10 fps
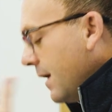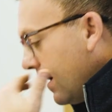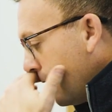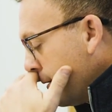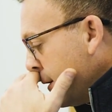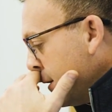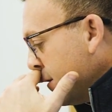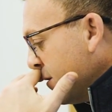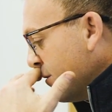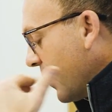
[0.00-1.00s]
uh,
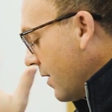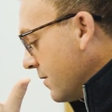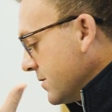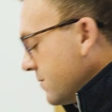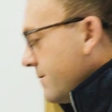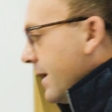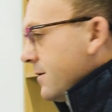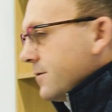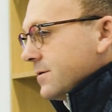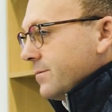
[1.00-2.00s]
warehouses or
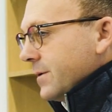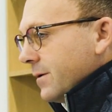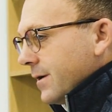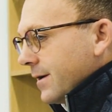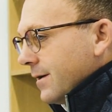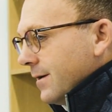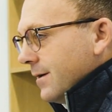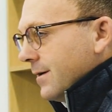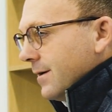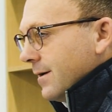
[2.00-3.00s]
factories, and people are like,
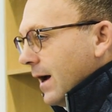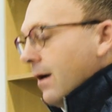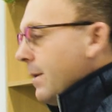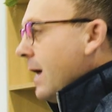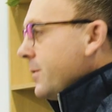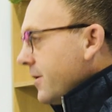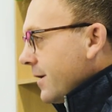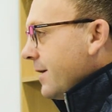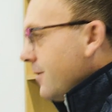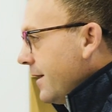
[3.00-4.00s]
oh, I'm happier
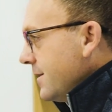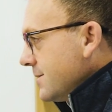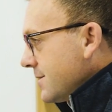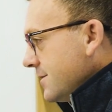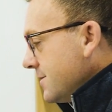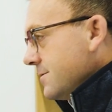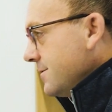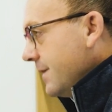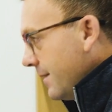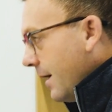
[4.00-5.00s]
again, right? Mm-hmm. It's because
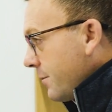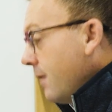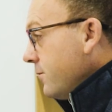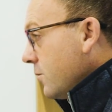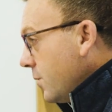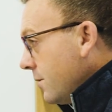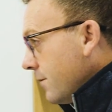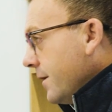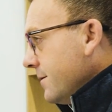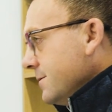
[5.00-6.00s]
mm. I'm comfortable,
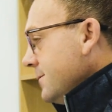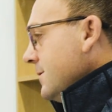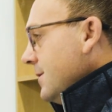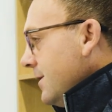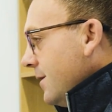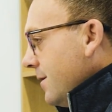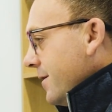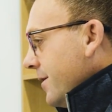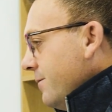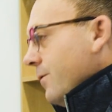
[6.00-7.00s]
right? And mm-hmm.
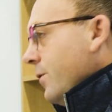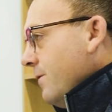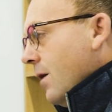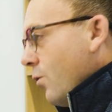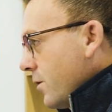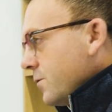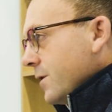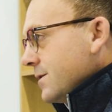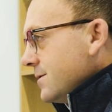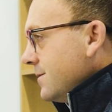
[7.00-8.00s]
you've we've all worked
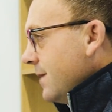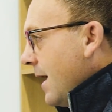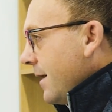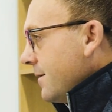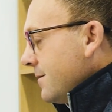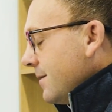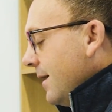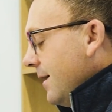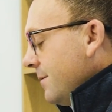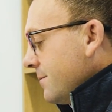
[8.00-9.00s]
when it's not um,
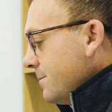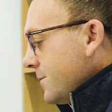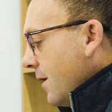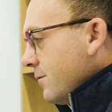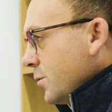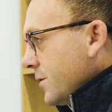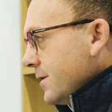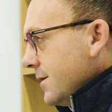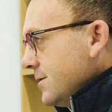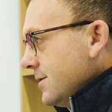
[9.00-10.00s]
mm-hmm. comfortable
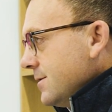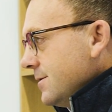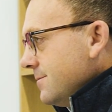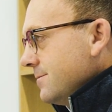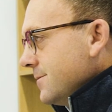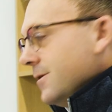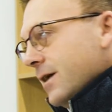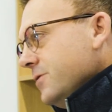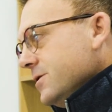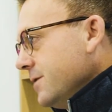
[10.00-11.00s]
conditions, and you're
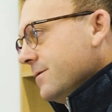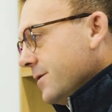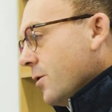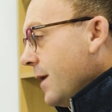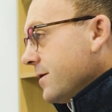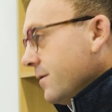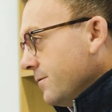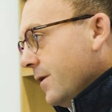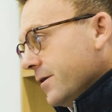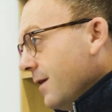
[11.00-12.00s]
not usually go back to the
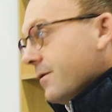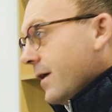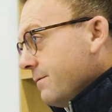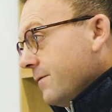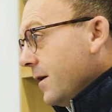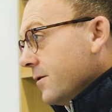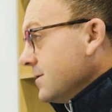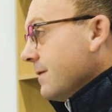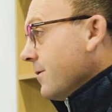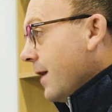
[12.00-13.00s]
fun. You're not very fun, or
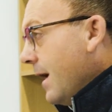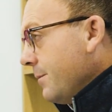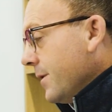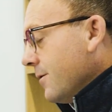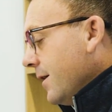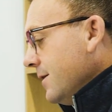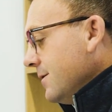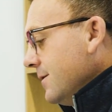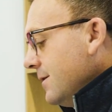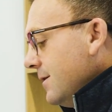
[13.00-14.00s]
it's not very yeah. happy, right?
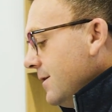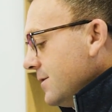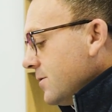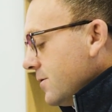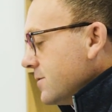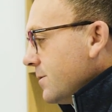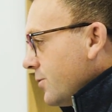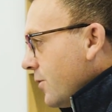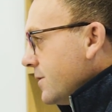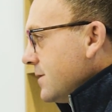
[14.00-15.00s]
Yeah. So there's the
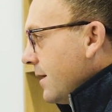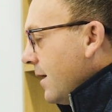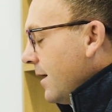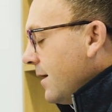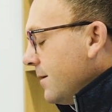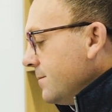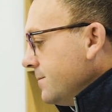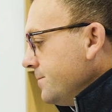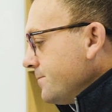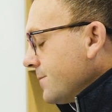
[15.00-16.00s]
employee sa- um,
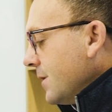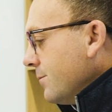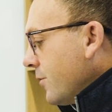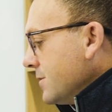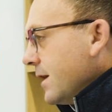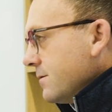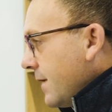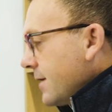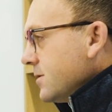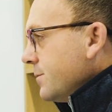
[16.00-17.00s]
employee
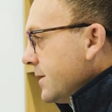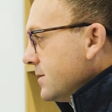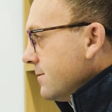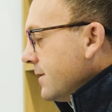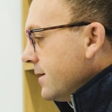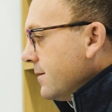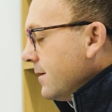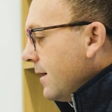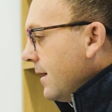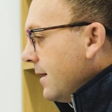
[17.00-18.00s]
satisfaction piece of it.
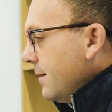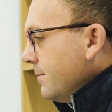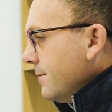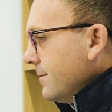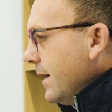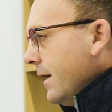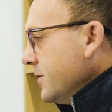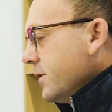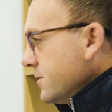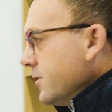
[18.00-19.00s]
Um, yeah,
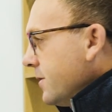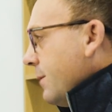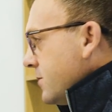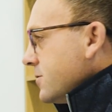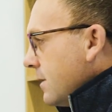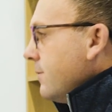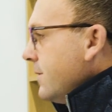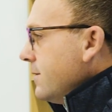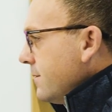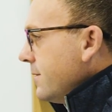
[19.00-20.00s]
and you can so you can measure some
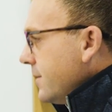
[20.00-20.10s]
of it.